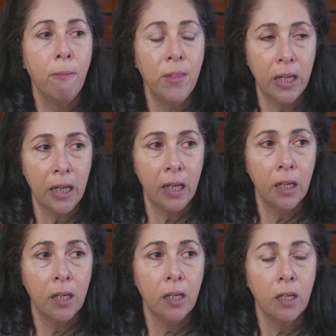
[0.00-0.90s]

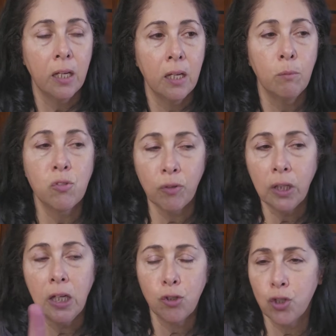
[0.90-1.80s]
it was
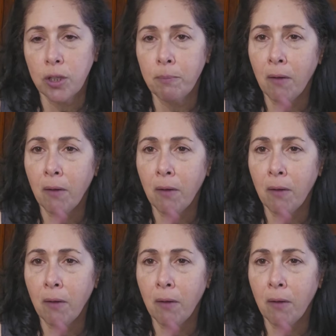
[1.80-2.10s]
really interesting,